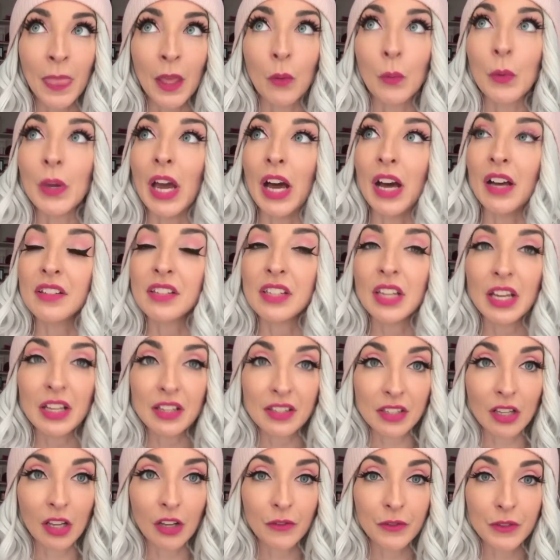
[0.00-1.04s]
we ask
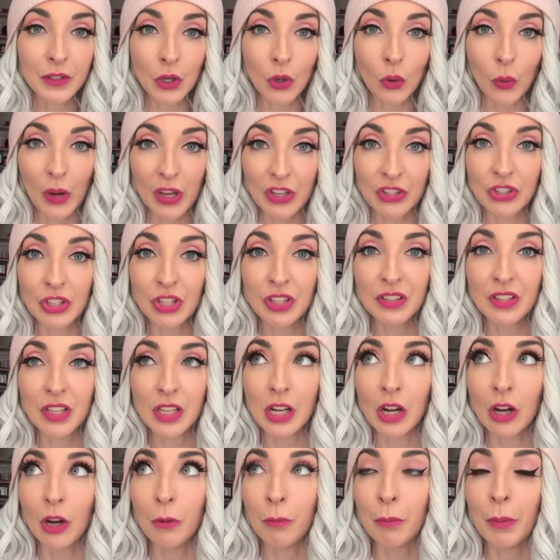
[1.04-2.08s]
ourselves questions that
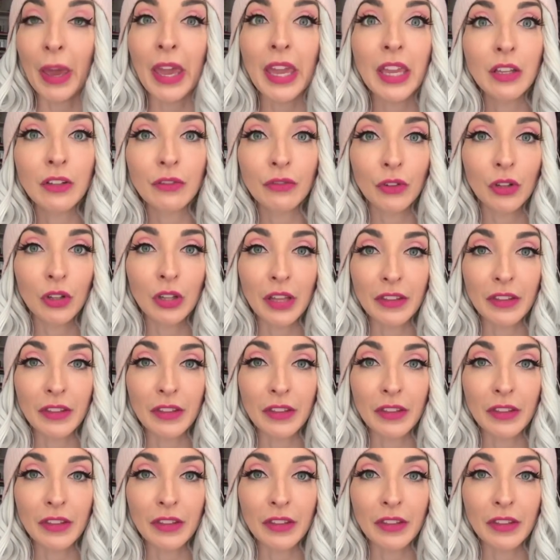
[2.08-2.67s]
are painful